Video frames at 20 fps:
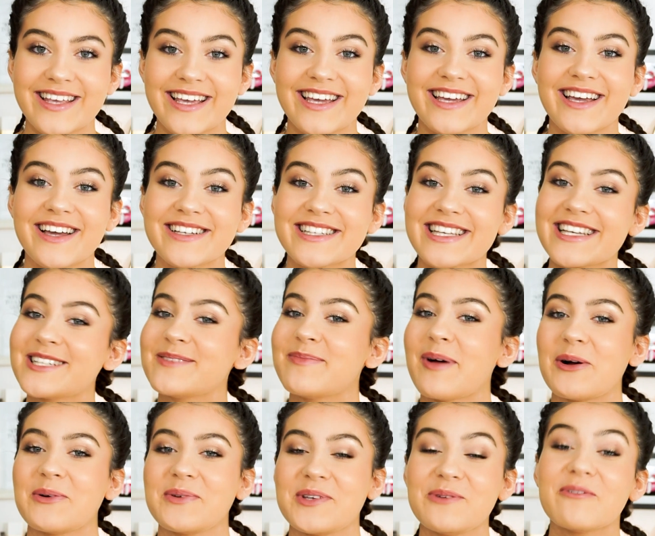he goes,
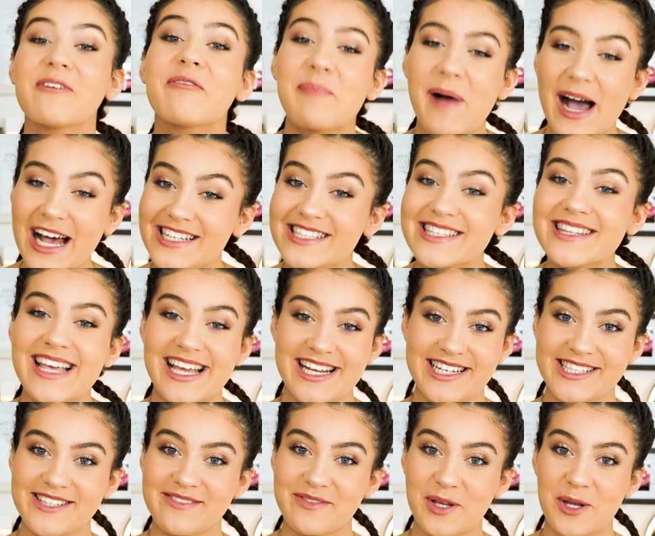Isabel, you have passed the
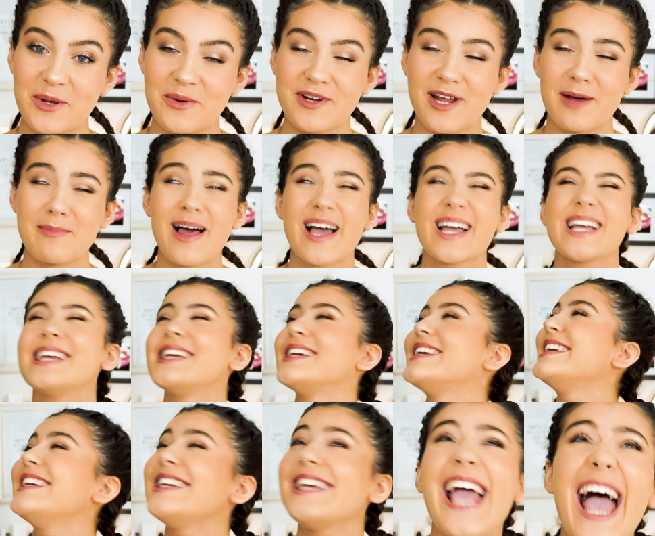interview. And I'm like,
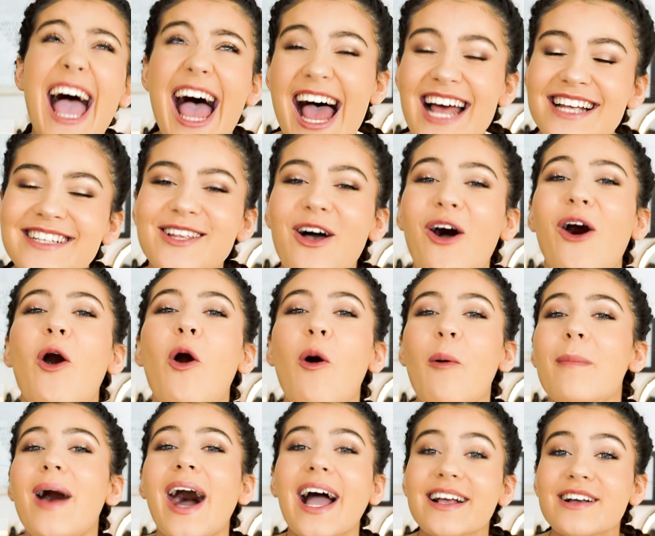yes, oh
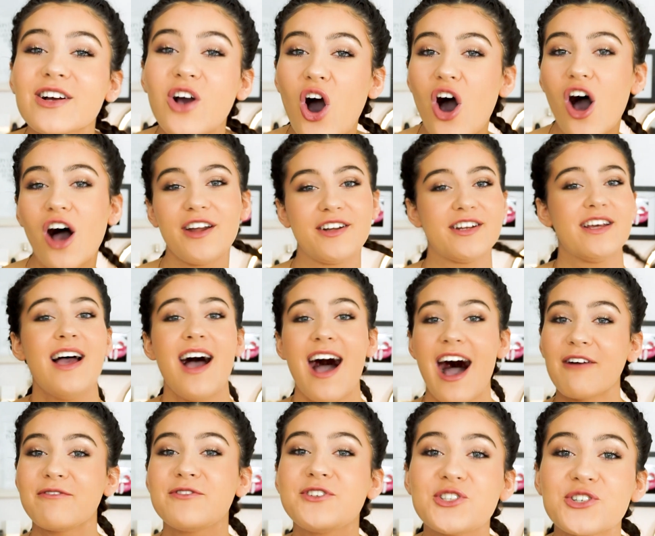my god,
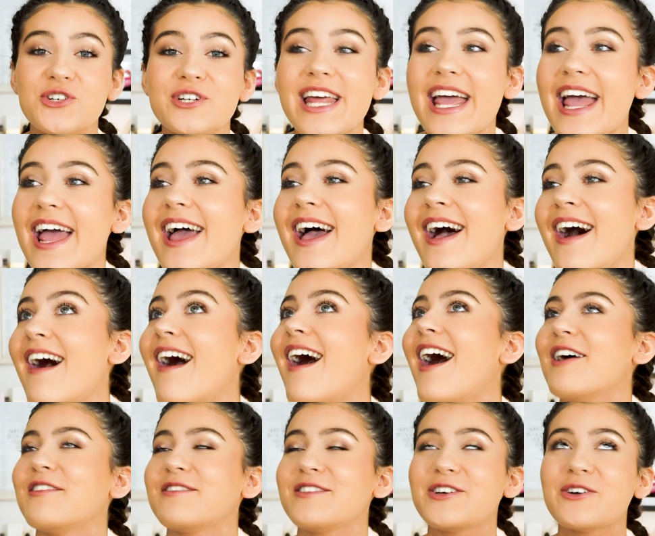I've done it,
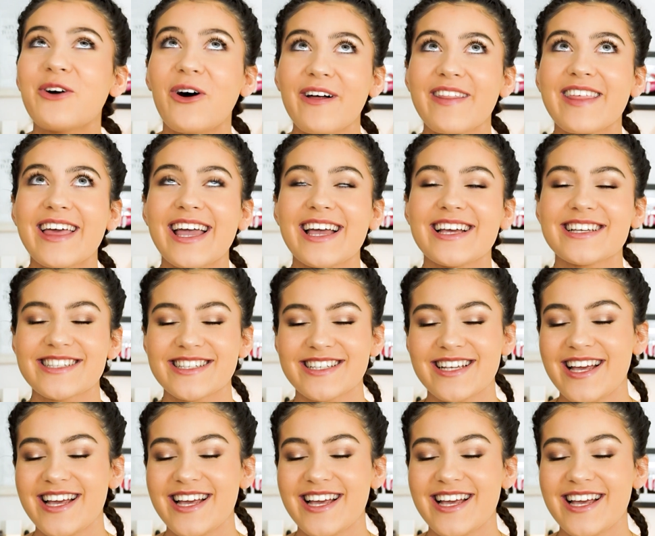I've got this.